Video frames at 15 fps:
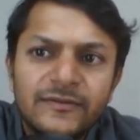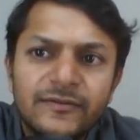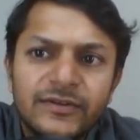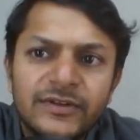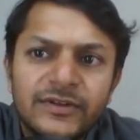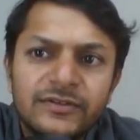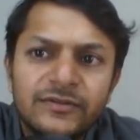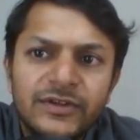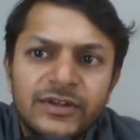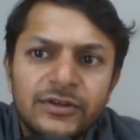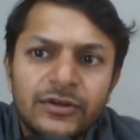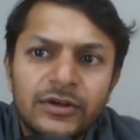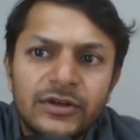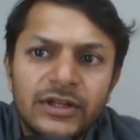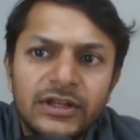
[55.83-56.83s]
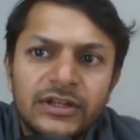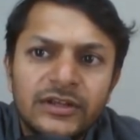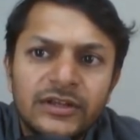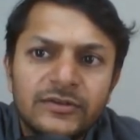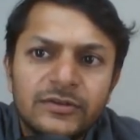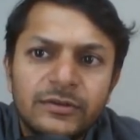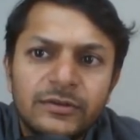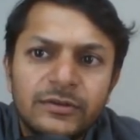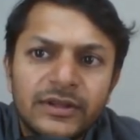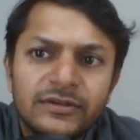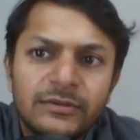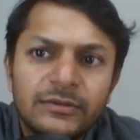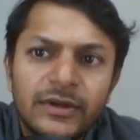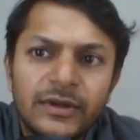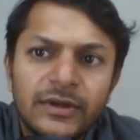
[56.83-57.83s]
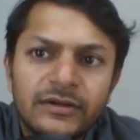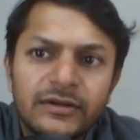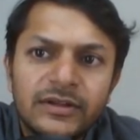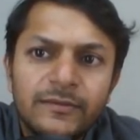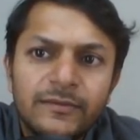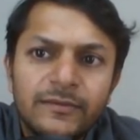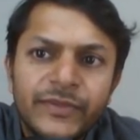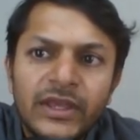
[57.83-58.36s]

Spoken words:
which is V naught e raised to the power minus t by RC.